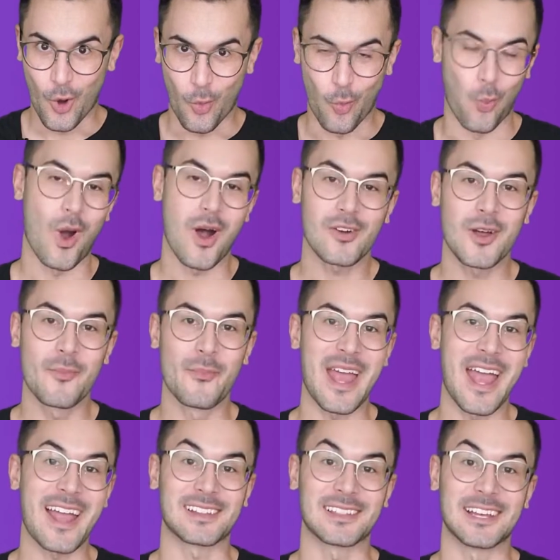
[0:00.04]
Welcome
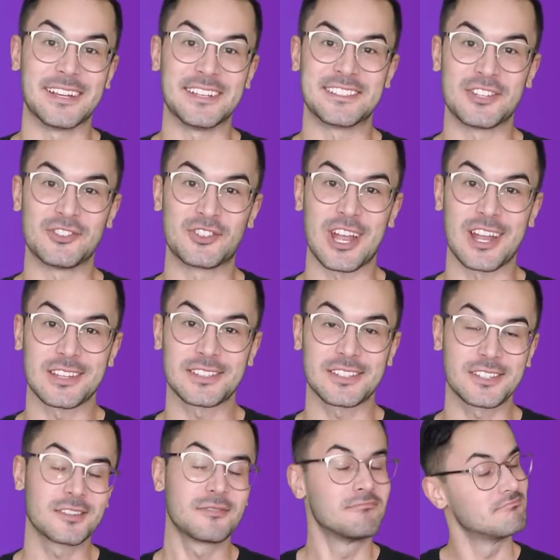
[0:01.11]
back, ladies and
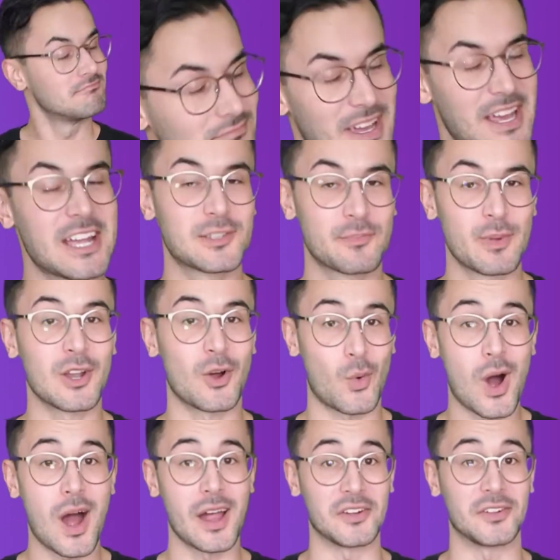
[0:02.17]
gents. It's been a
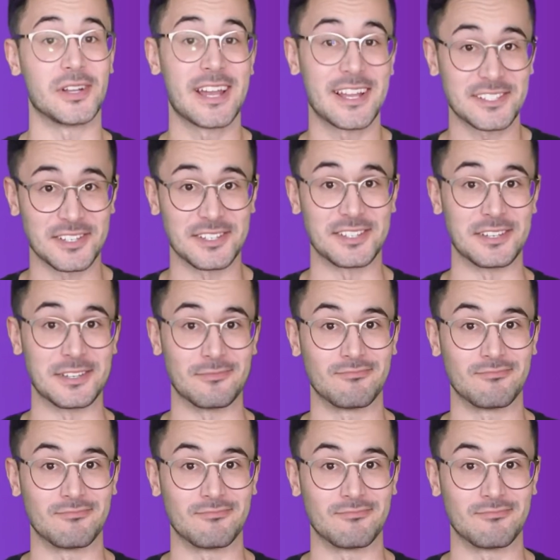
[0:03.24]
while, hasn't it?